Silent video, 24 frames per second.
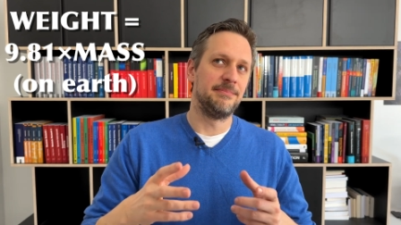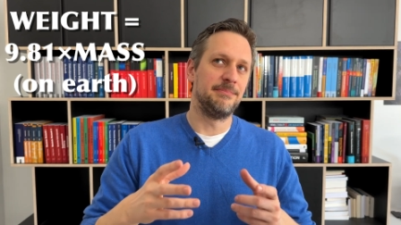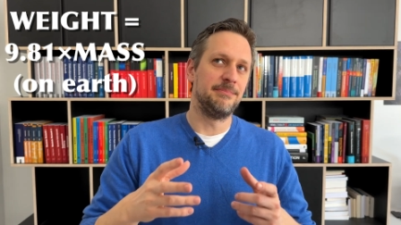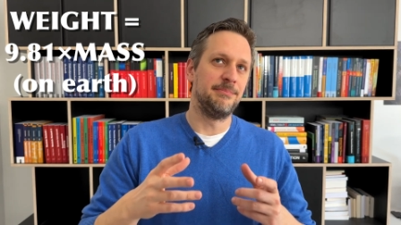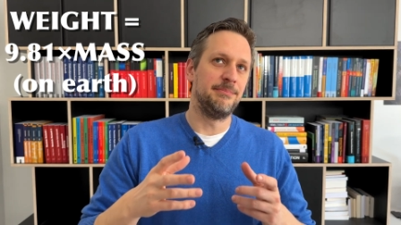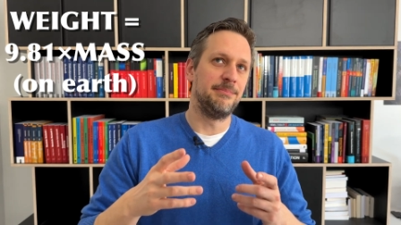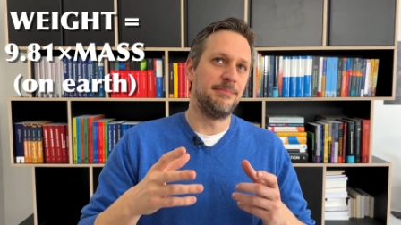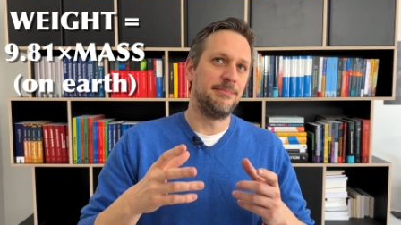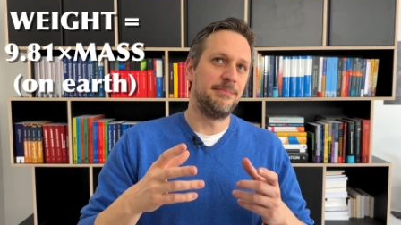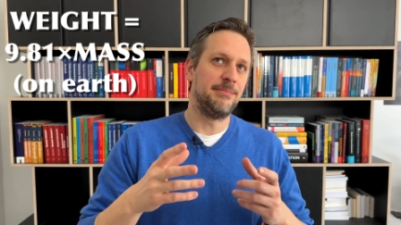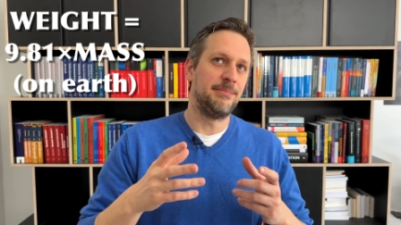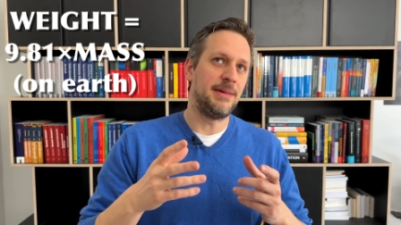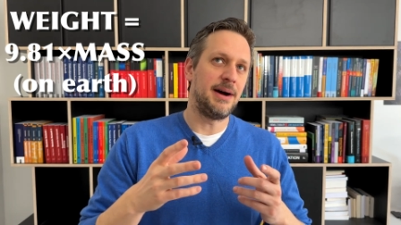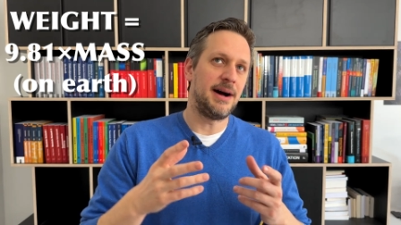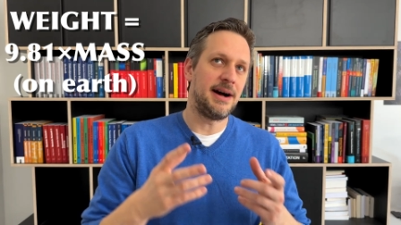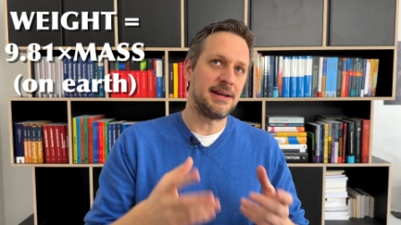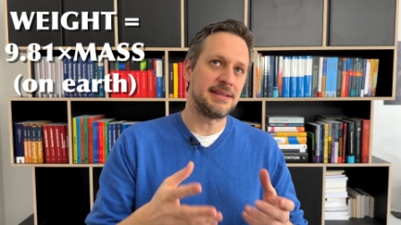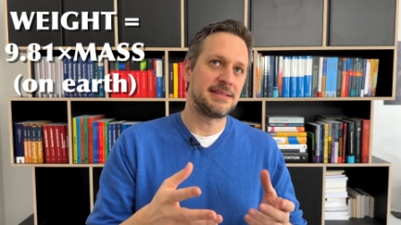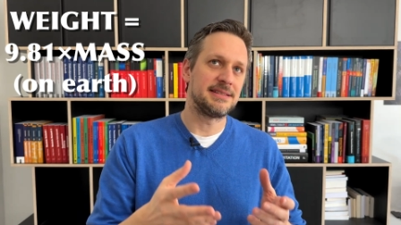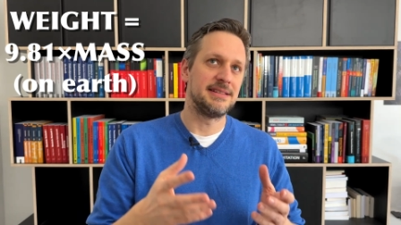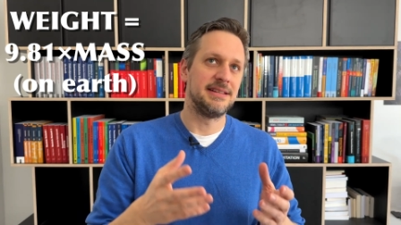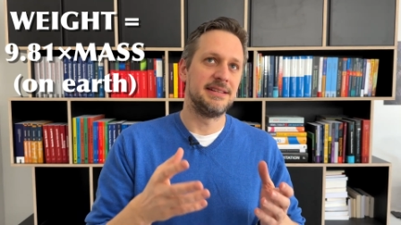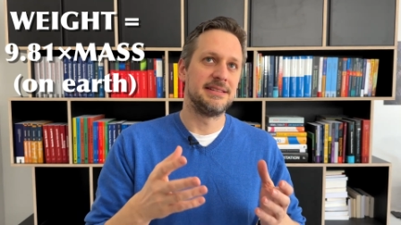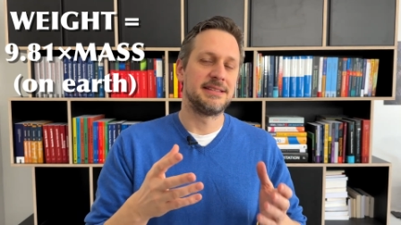
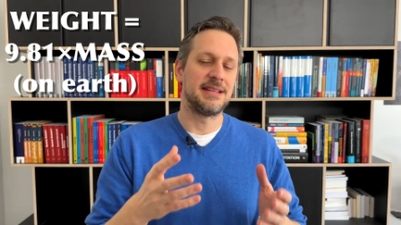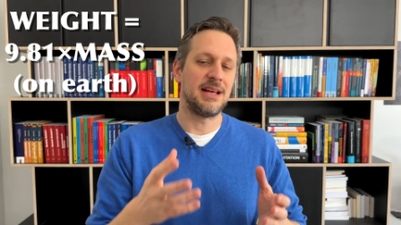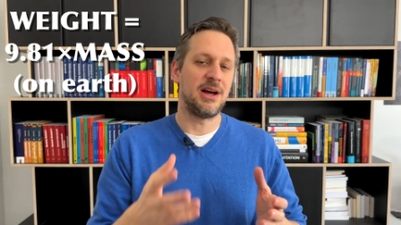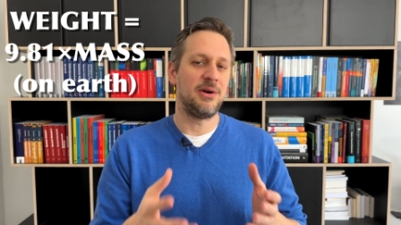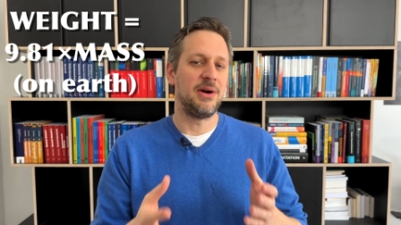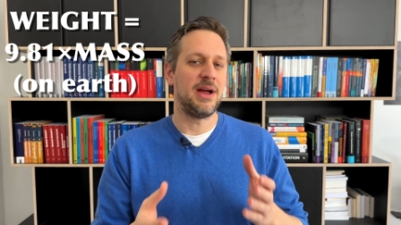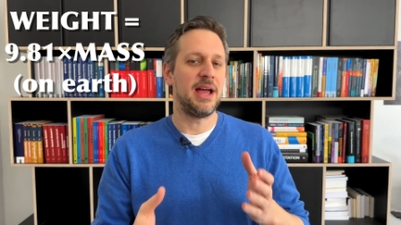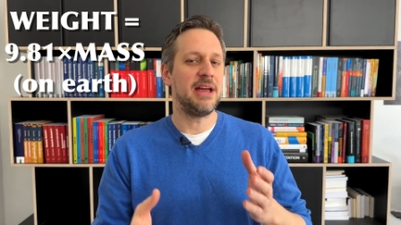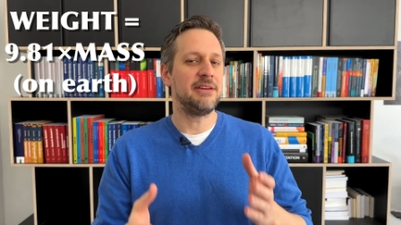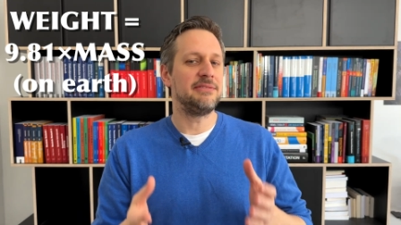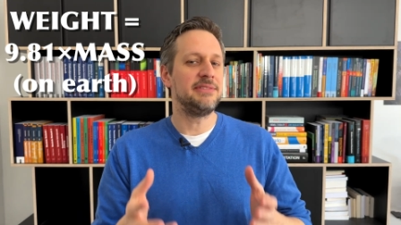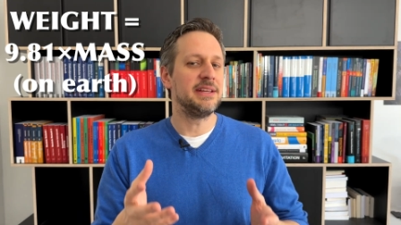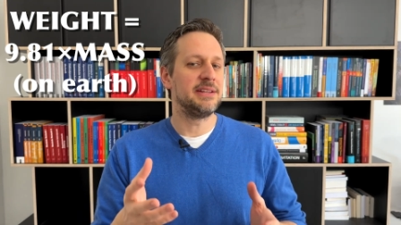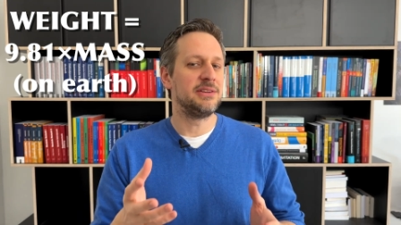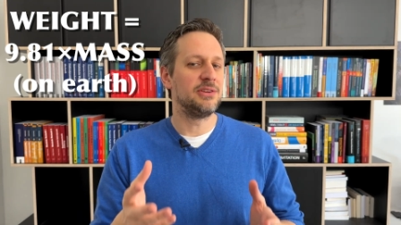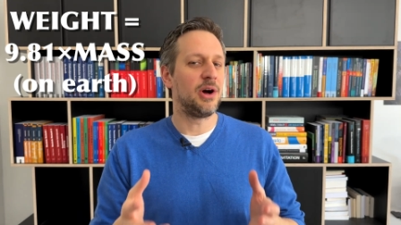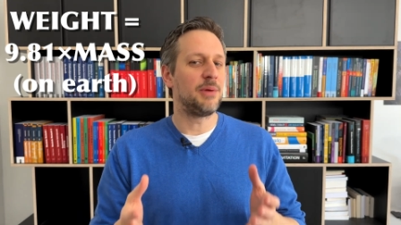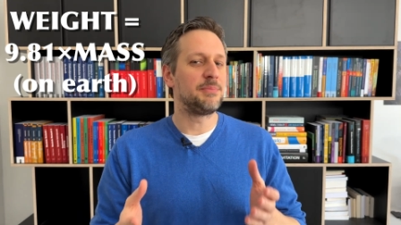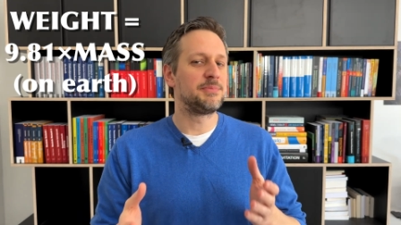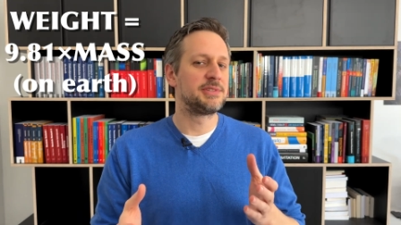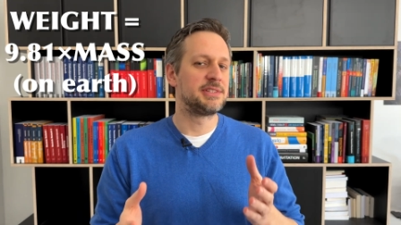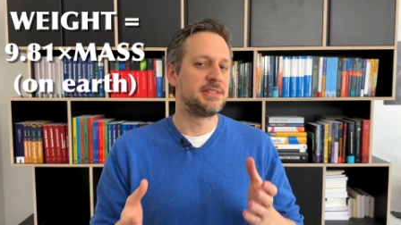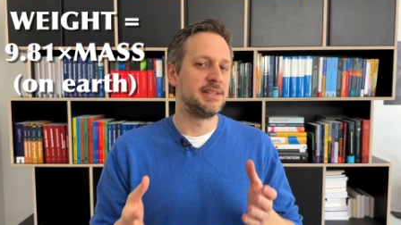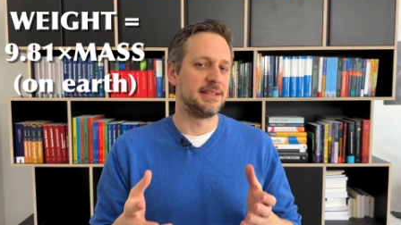mass is how heavy an
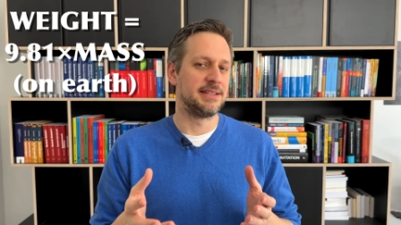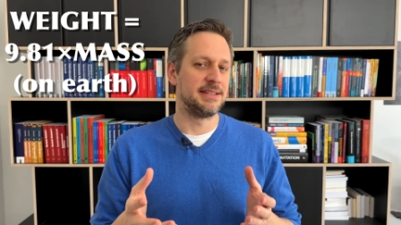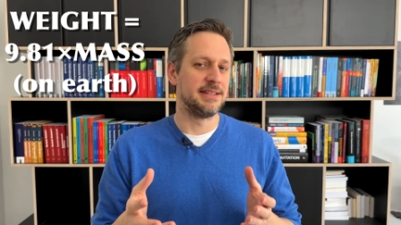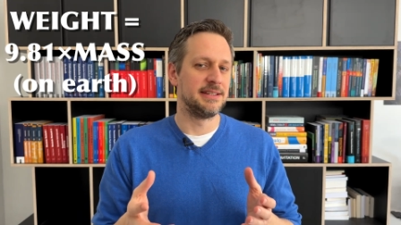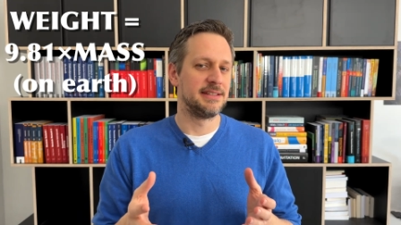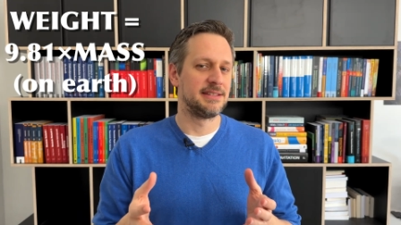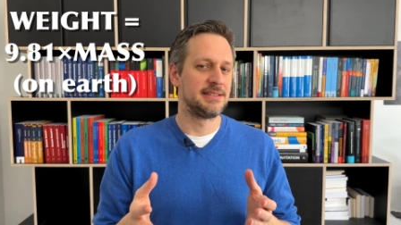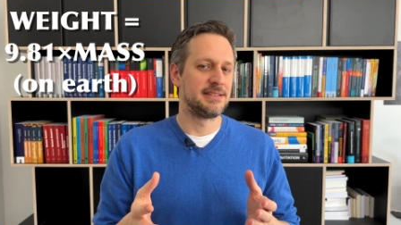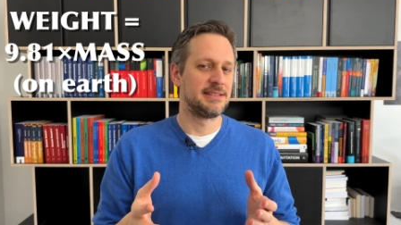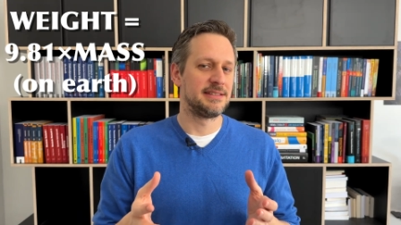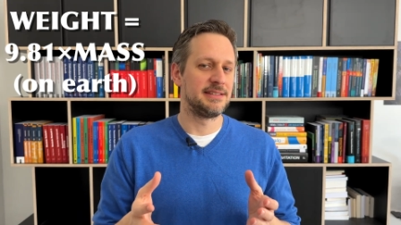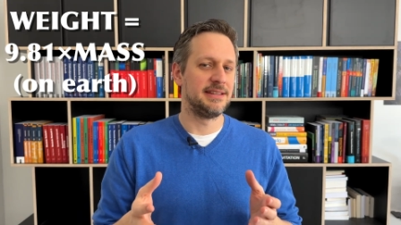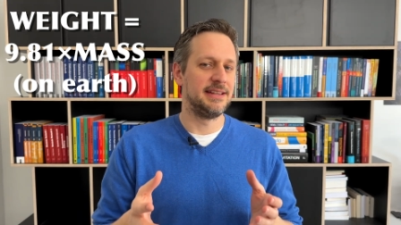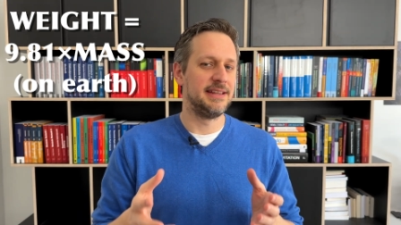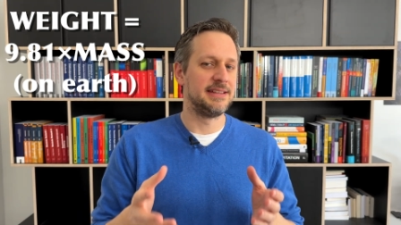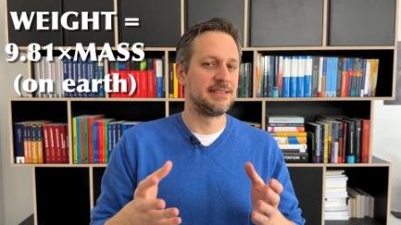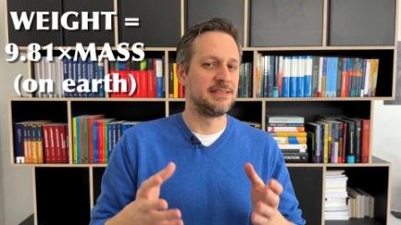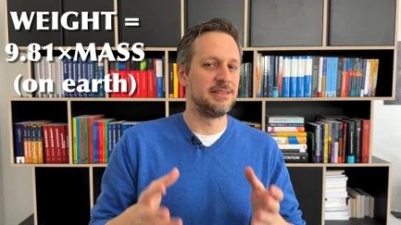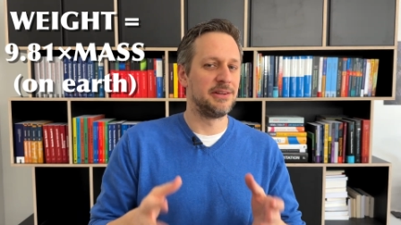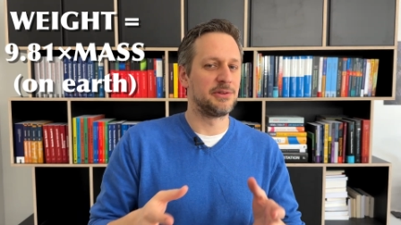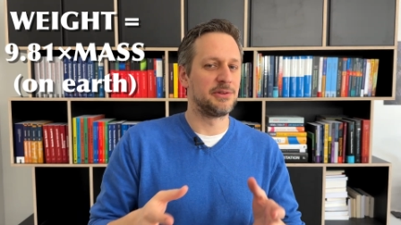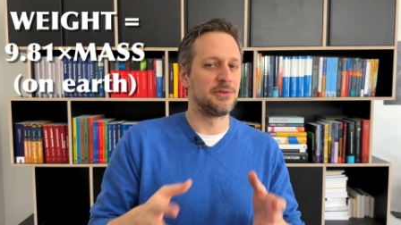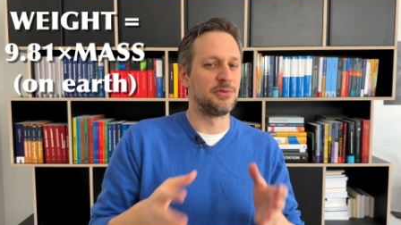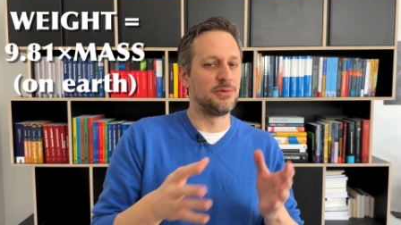object is,
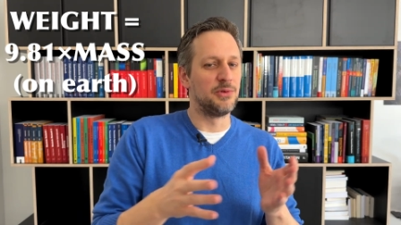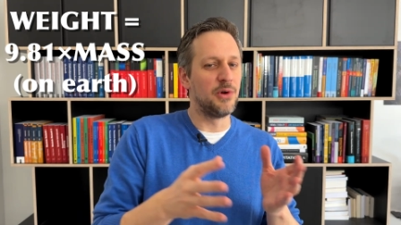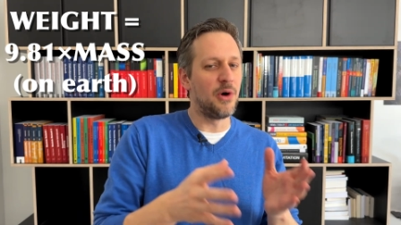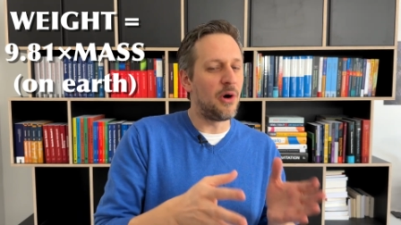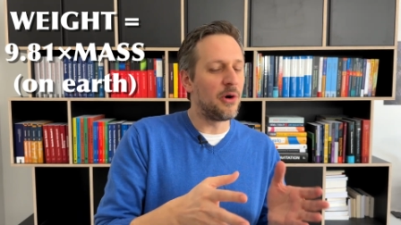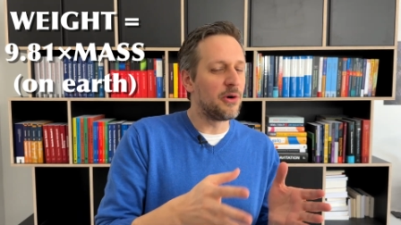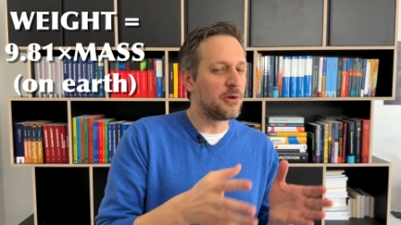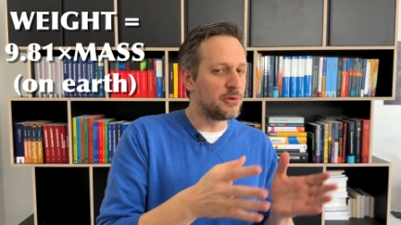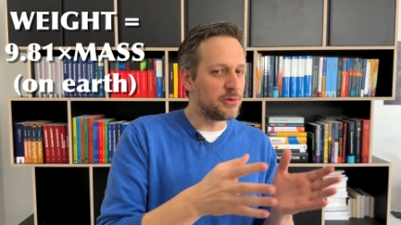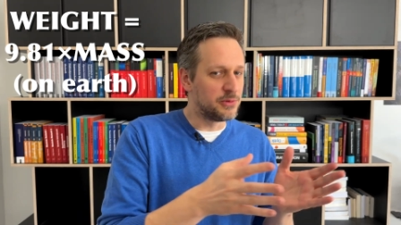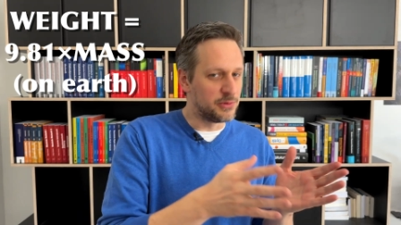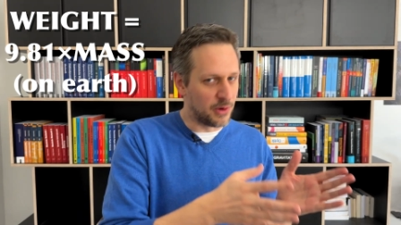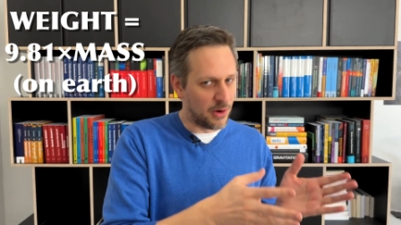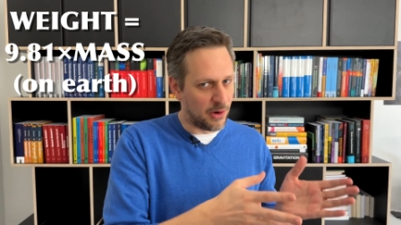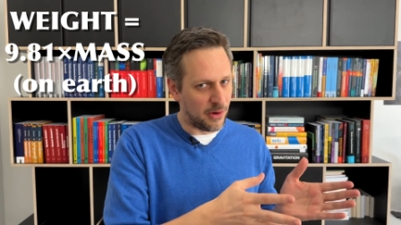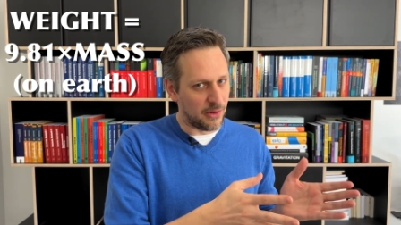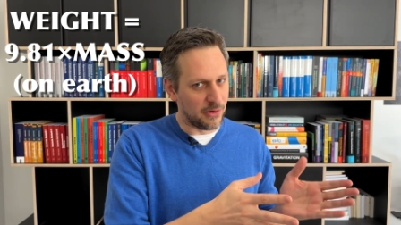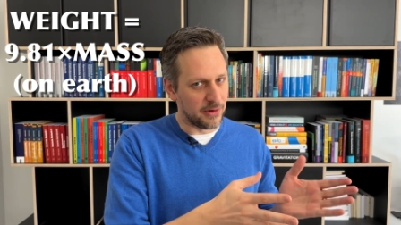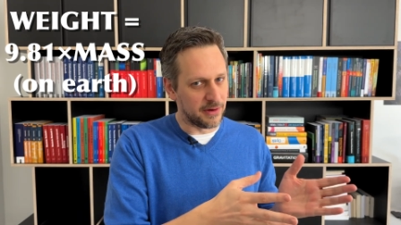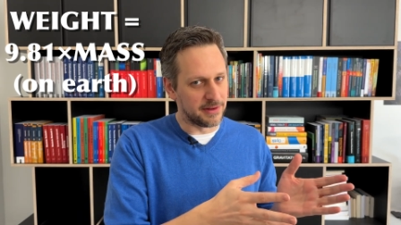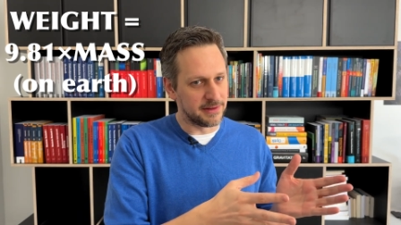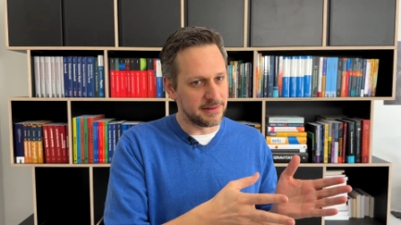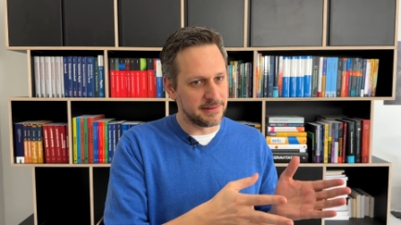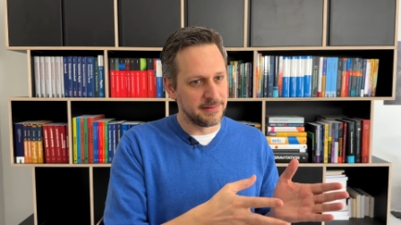is not wrong
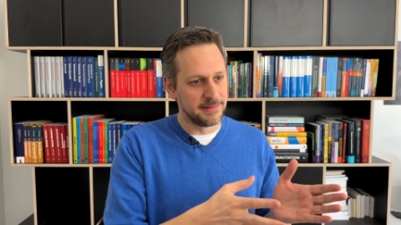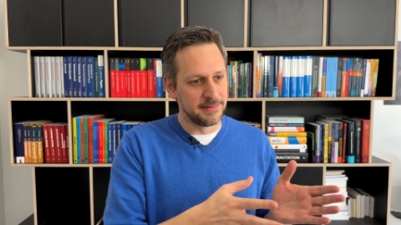wrong.